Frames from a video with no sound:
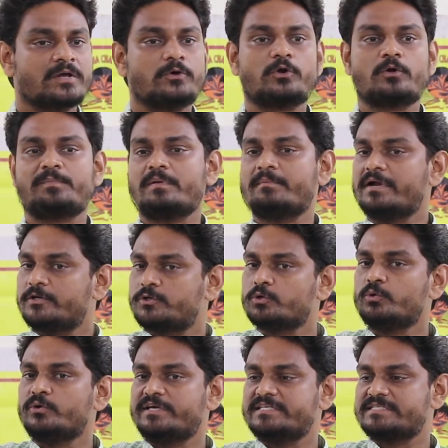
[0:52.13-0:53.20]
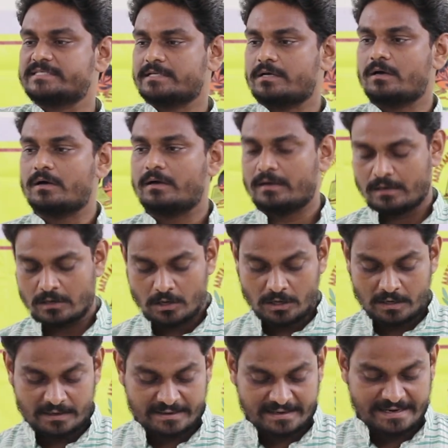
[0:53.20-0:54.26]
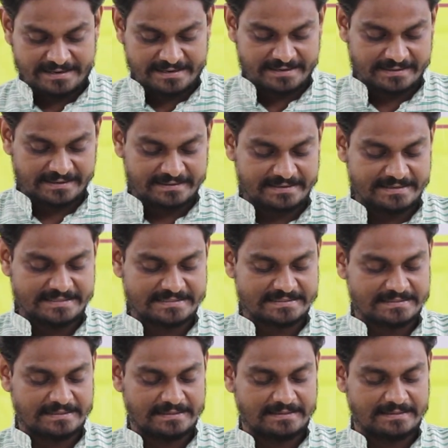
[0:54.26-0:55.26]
Group number 2 is all related countries,